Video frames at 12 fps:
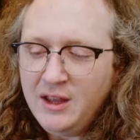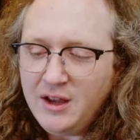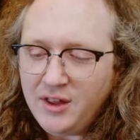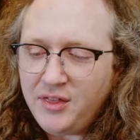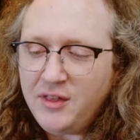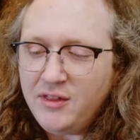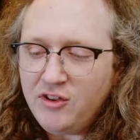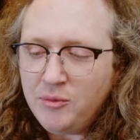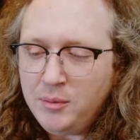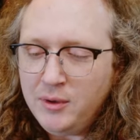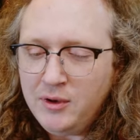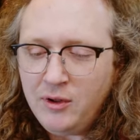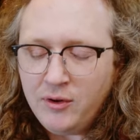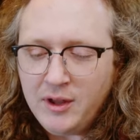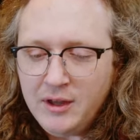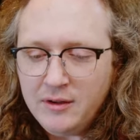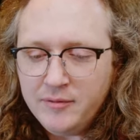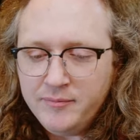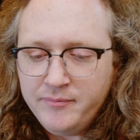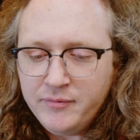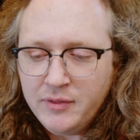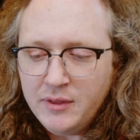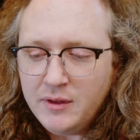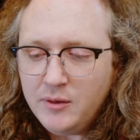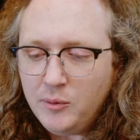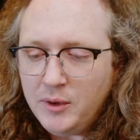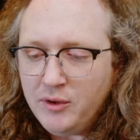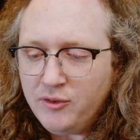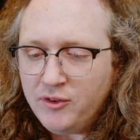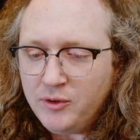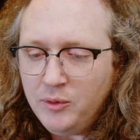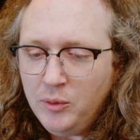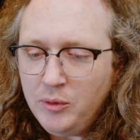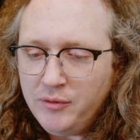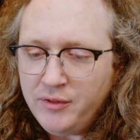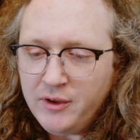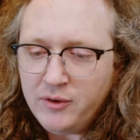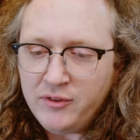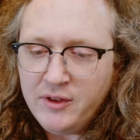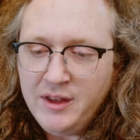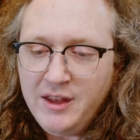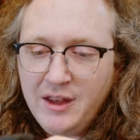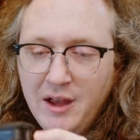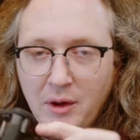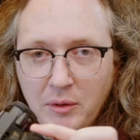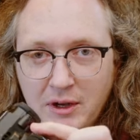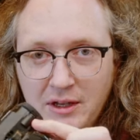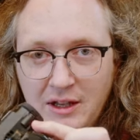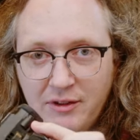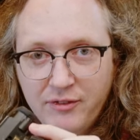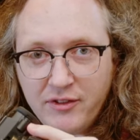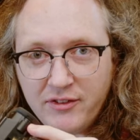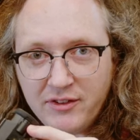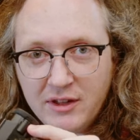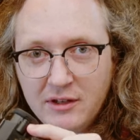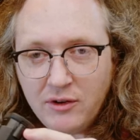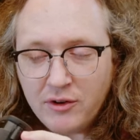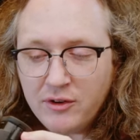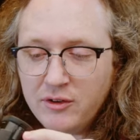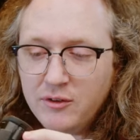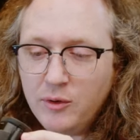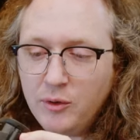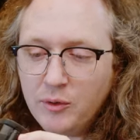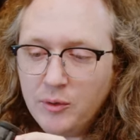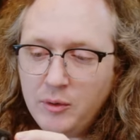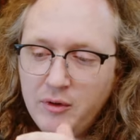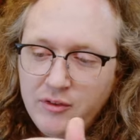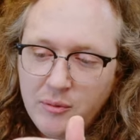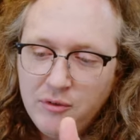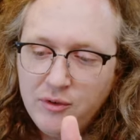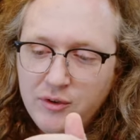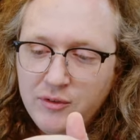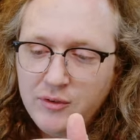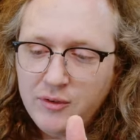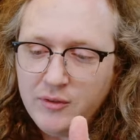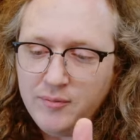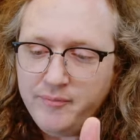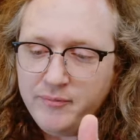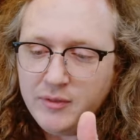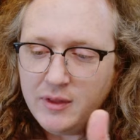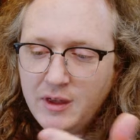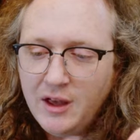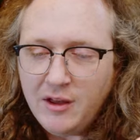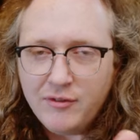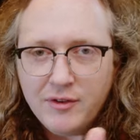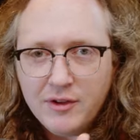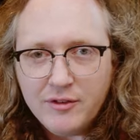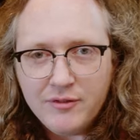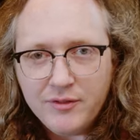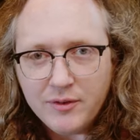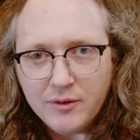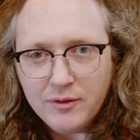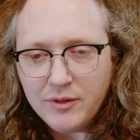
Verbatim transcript: I think they should put locking wheels on all of those. I would love to see a lock or some sort of cover for